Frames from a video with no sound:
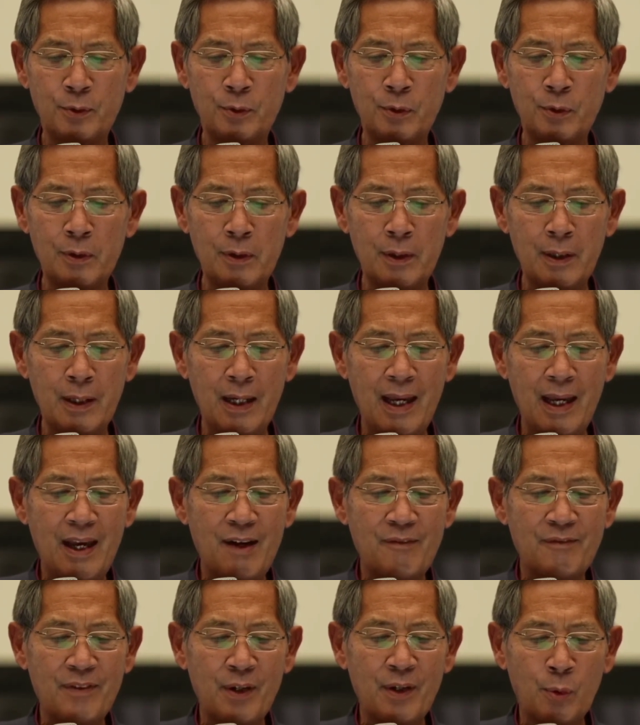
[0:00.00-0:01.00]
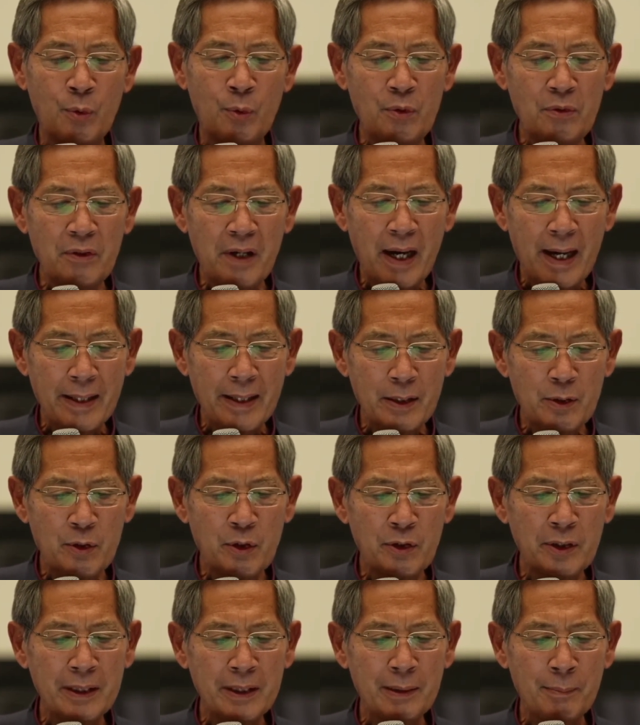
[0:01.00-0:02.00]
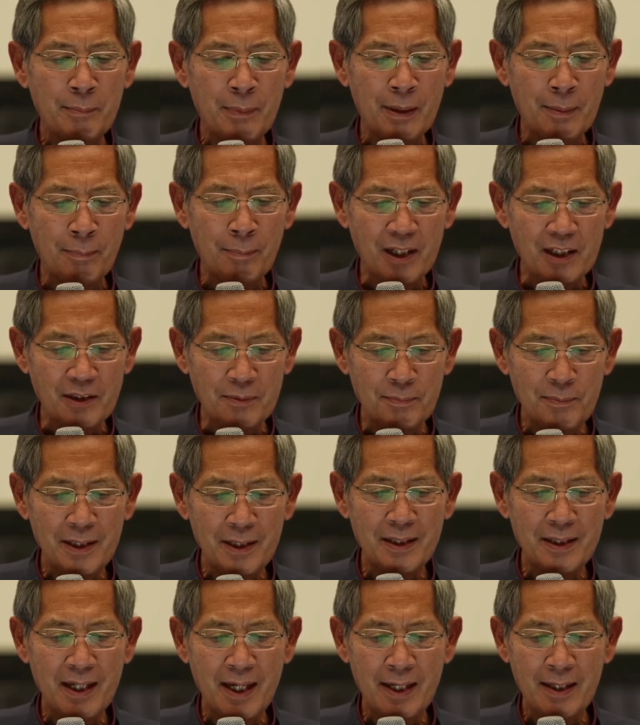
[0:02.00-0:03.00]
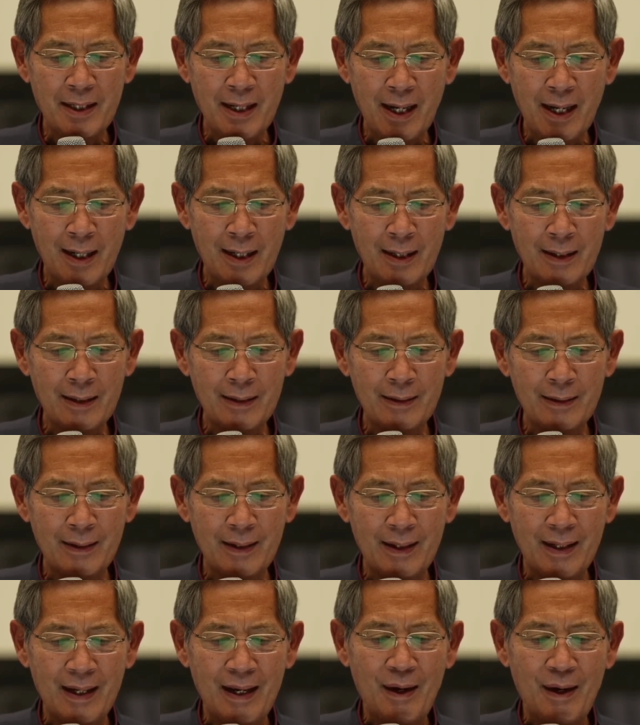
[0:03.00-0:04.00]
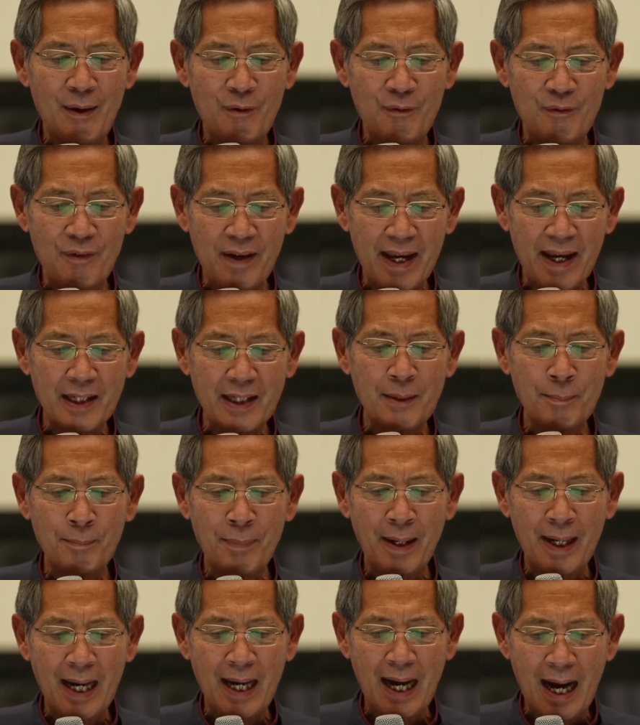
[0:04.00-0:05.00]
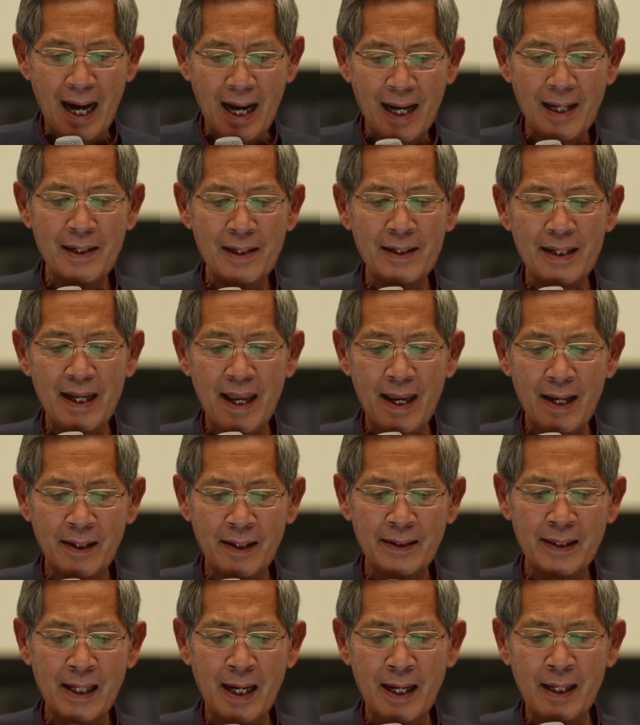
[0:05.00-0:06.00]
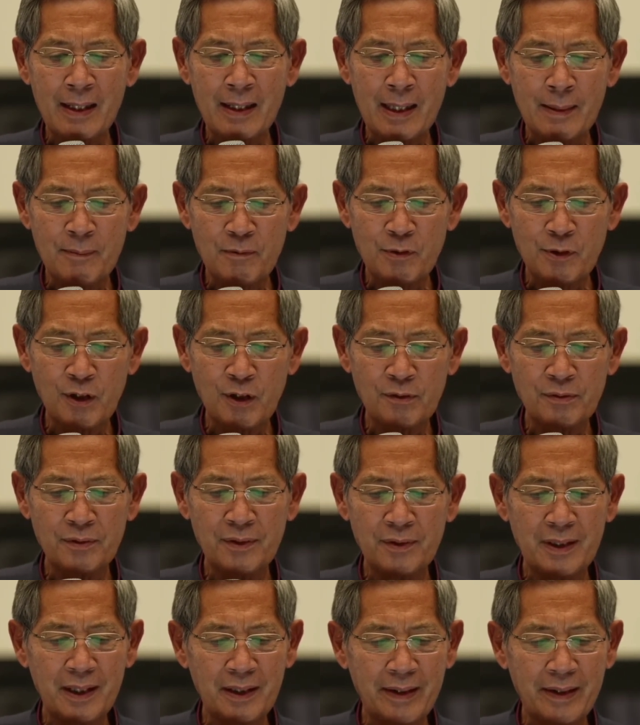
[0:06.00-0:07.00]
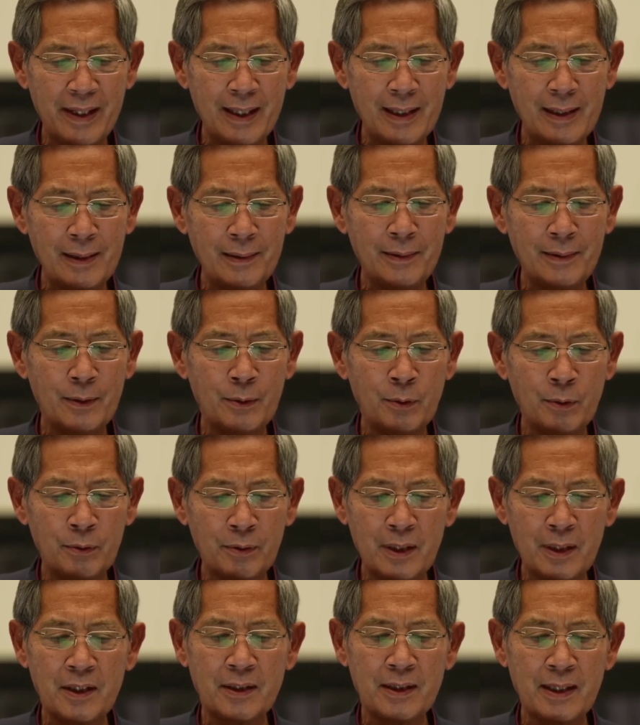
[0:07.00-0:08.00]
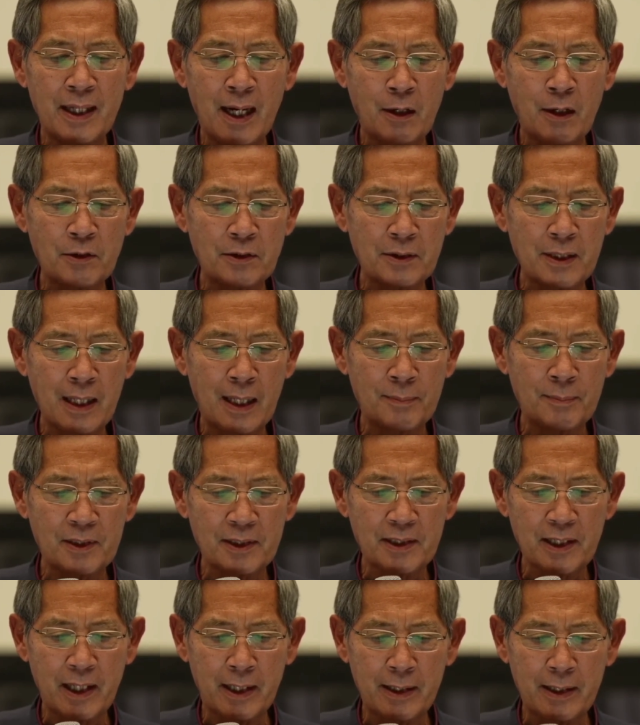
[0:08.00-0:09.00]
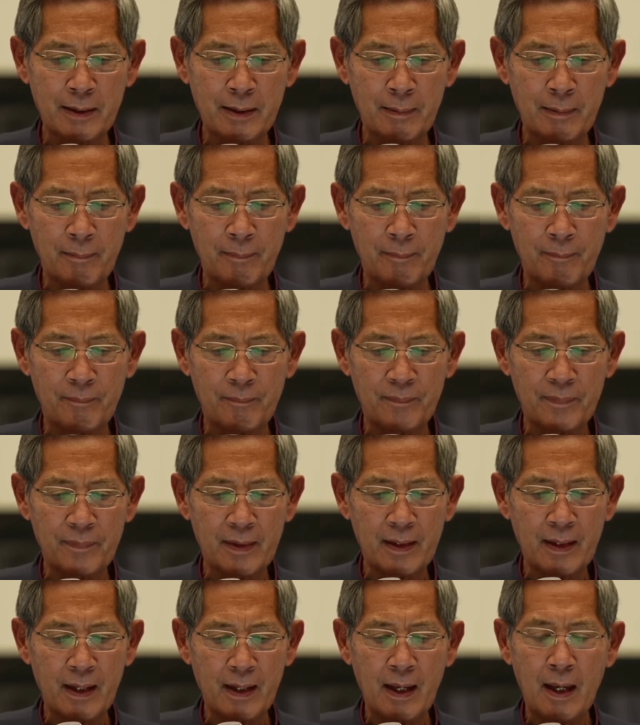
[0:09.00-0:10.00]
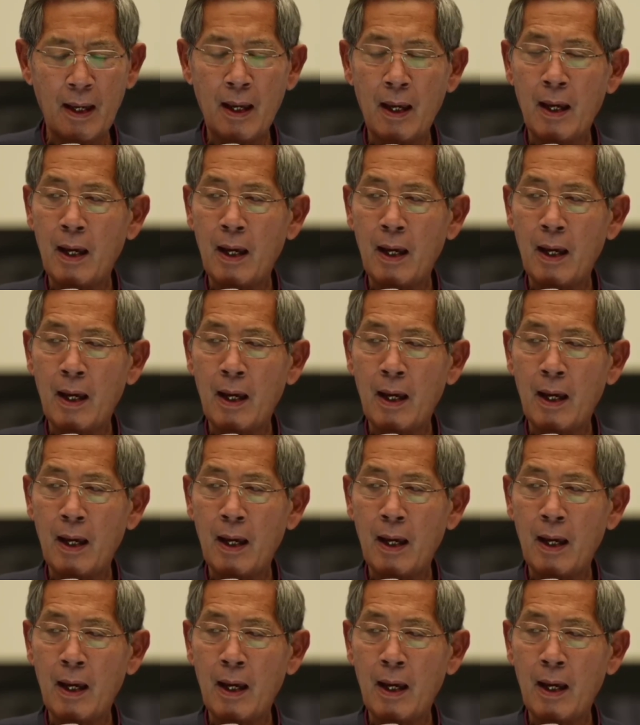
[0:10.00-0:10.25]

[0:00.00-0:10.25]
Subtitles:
Please note, contamination with plasmid DNA will be the rule, not the exception, for all RNA vaccines. And further,